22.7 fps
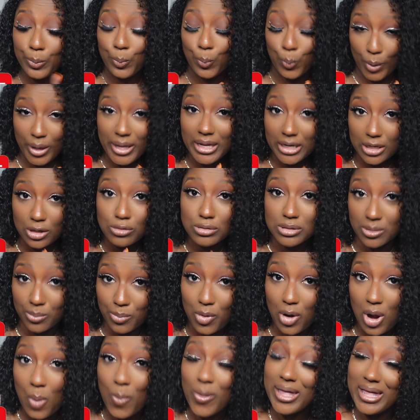We can do some
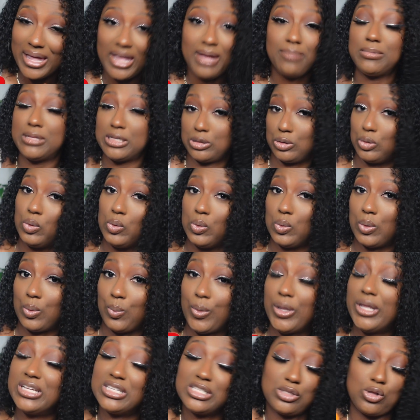more. We can keep this going. We
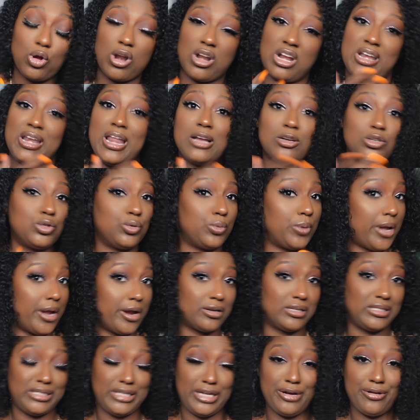can start a natural hair
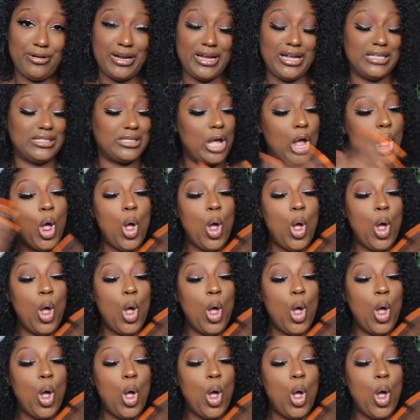series.